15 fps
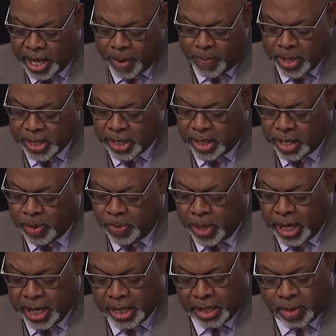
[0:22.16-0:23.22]
that Mississippi
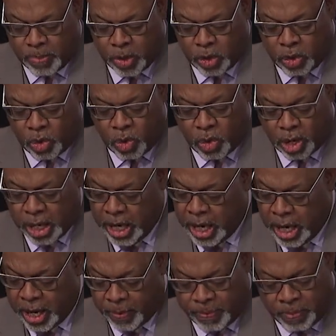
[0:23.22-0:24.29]
is a majority
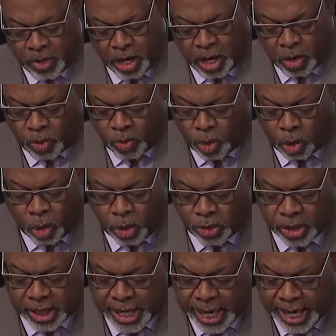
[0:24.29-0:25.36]
rural
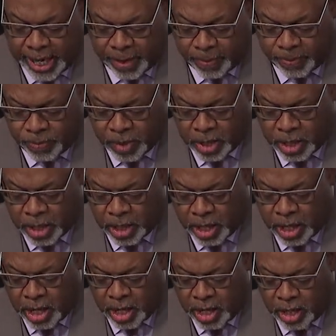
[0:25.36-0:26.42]
state,
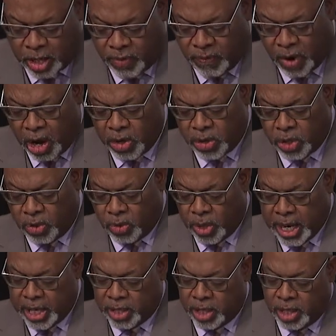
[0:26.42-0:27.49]
she fostered
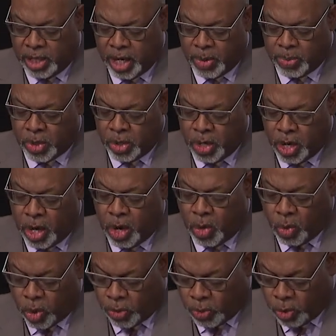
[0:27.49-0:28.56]
relationships
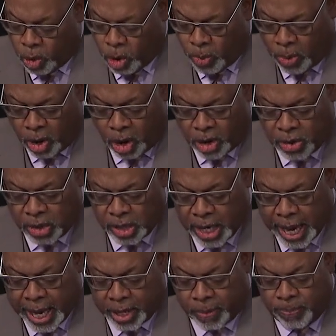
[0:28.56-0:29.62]
with rural partners
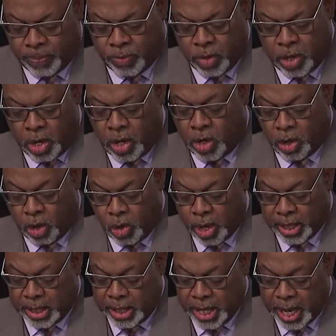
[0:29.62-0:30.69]
like
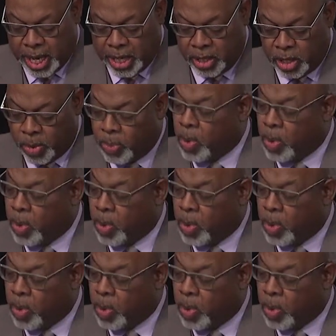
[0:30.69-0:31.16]
USDA's